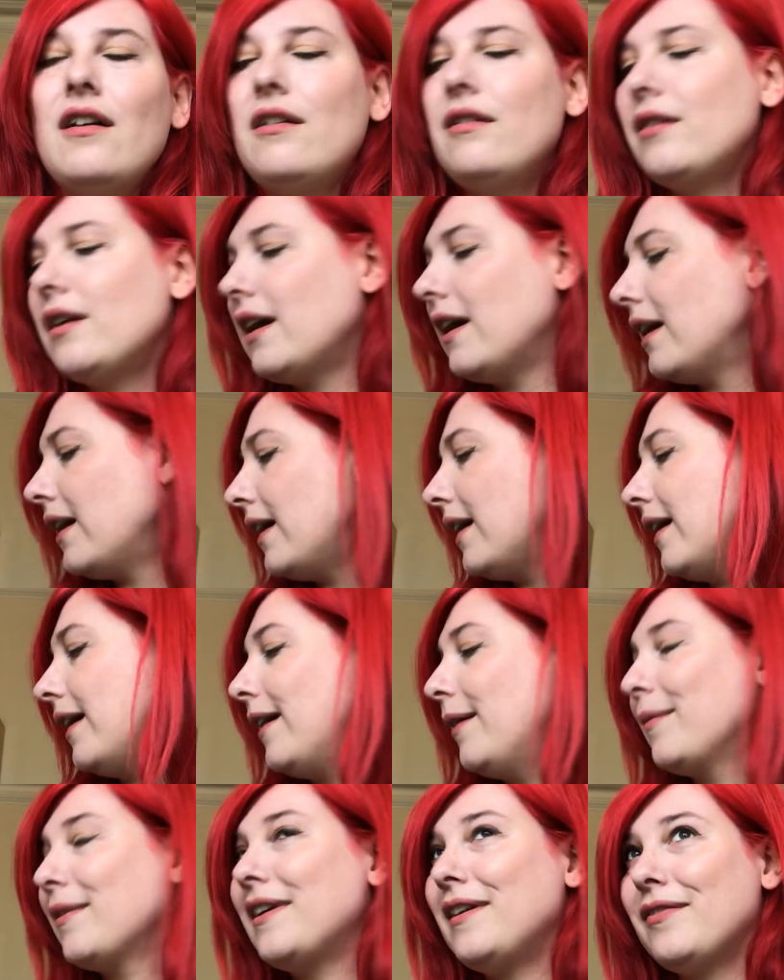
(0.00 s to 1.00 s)

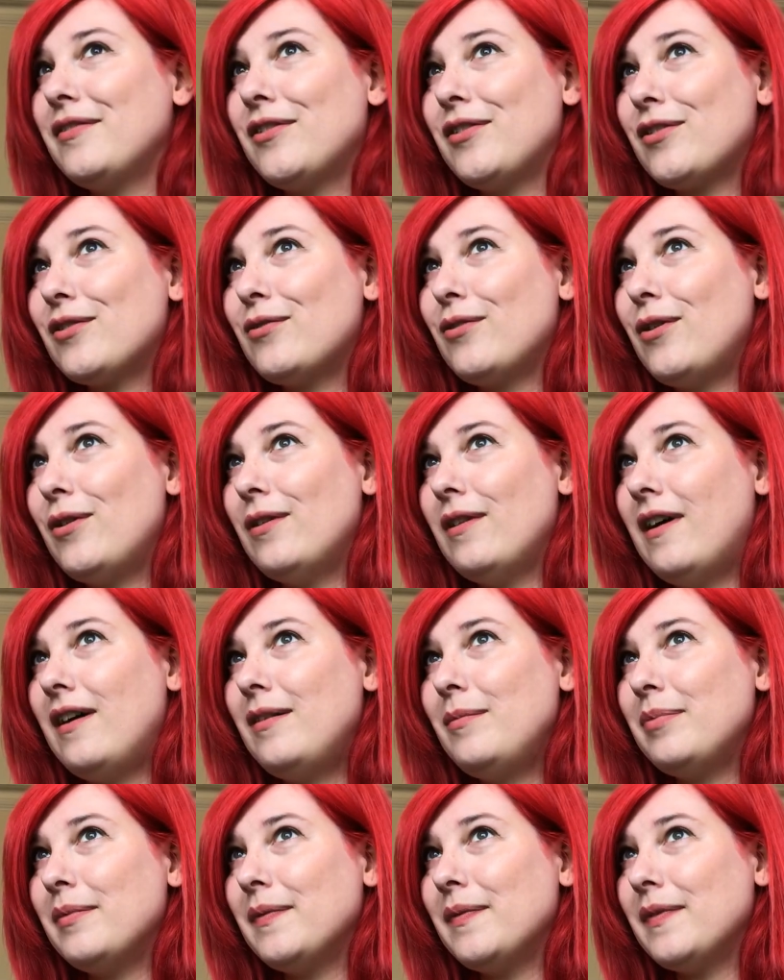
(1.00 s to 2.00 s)
Okay, I'm gonna have to scroll
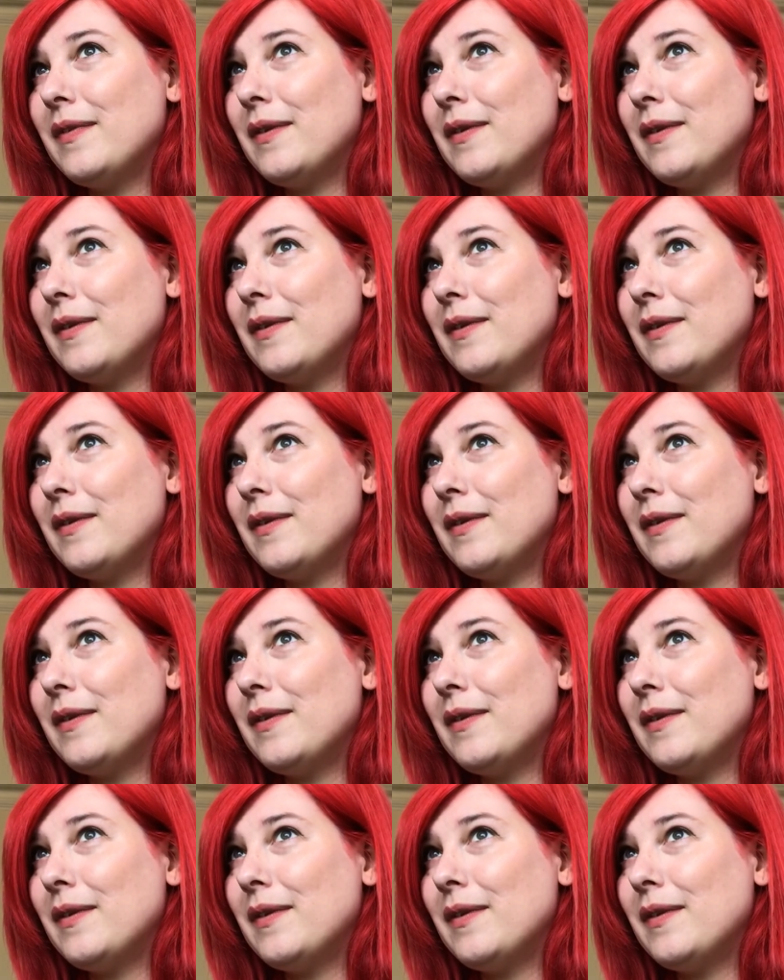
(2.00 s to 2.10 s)
up.